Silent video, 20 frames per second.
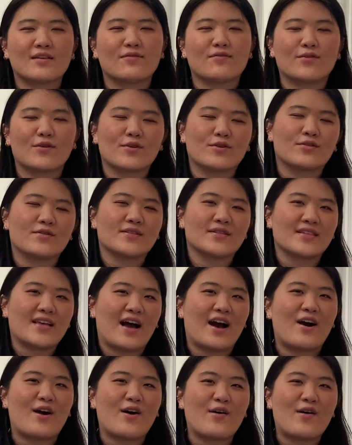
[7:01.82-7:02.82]
the photos
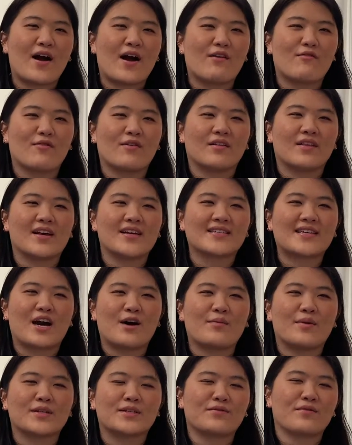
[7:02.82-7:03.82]
now, I realize how
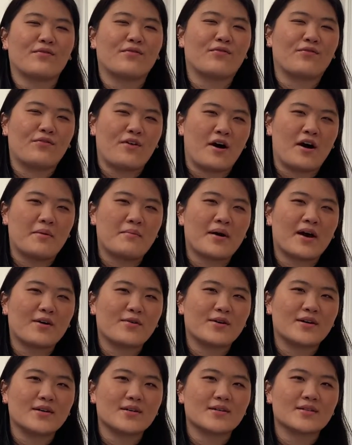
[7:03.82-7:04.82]
much of a fob I
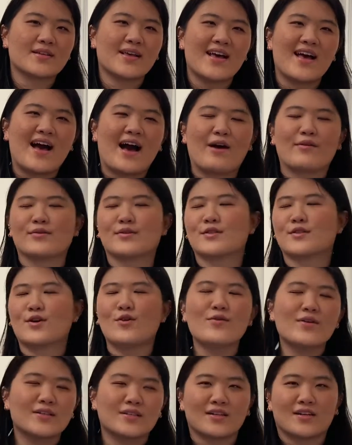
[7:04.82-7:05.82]
was. I was
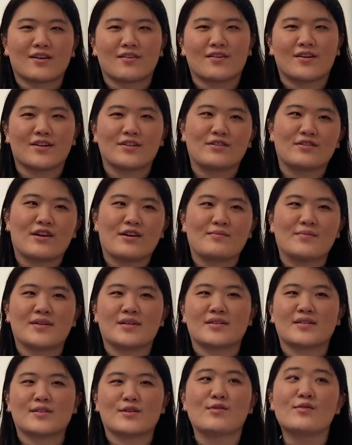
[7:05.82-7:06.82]
so into Korean
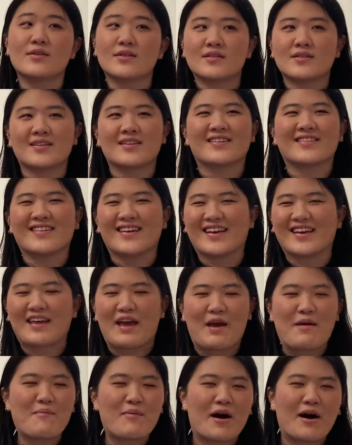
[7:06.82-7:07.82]
drama, so into like
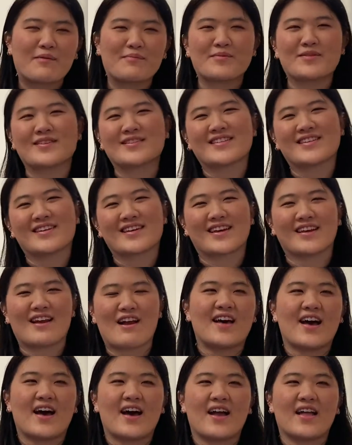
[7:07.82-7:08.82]
K-pop music,
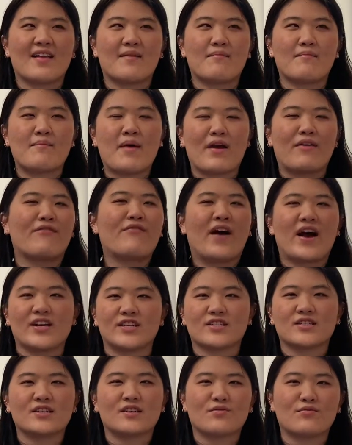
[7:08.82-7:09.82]
that my
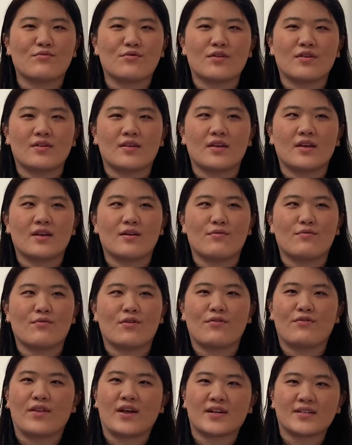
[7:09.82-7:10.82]
fashion really
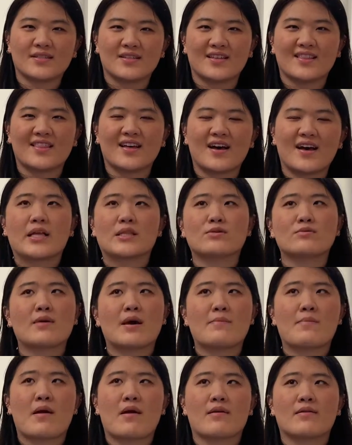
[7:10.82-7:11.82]
reflected that. That's when my
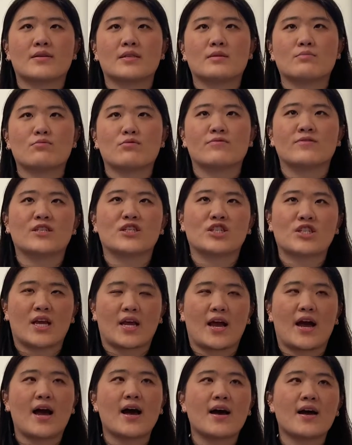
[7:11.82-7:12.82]
parents moved to
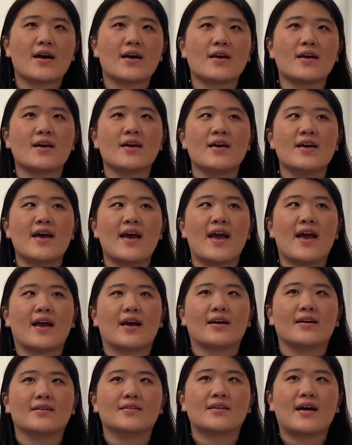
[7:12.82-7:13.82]
Shanghai,
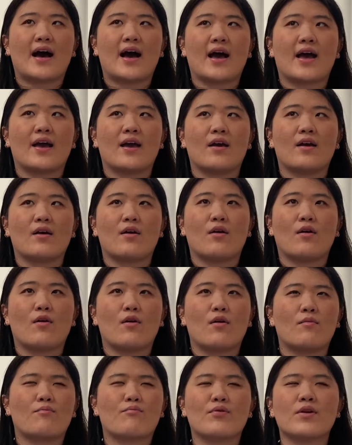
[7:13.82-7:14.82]
and I
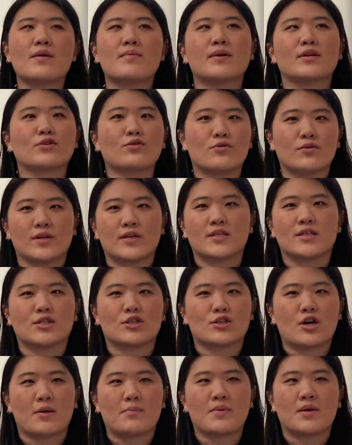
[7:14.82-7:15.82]
pretty much only did
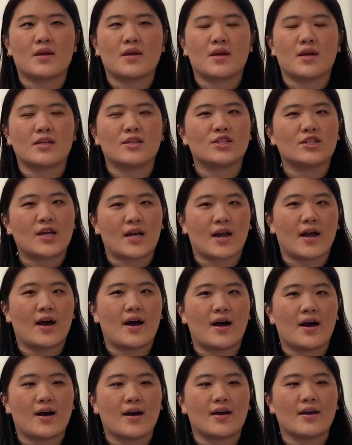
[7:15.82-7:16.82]
shopping in
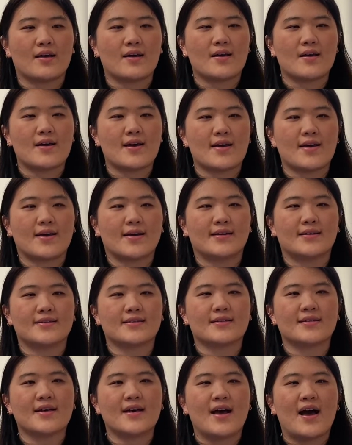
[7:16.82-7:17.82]
Shanghai,
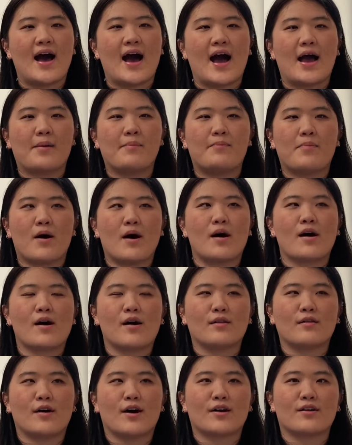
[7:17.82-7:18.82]
and I bought a
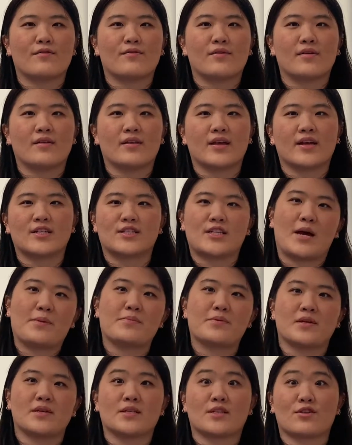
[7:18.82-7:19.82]
lot of the like
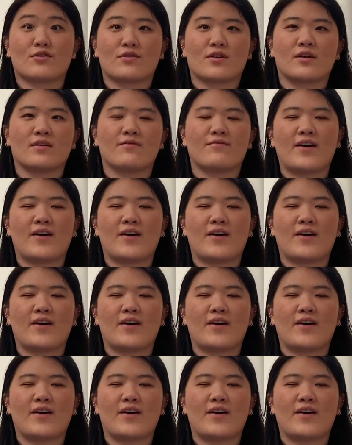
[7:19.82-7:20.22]
Japanese Korean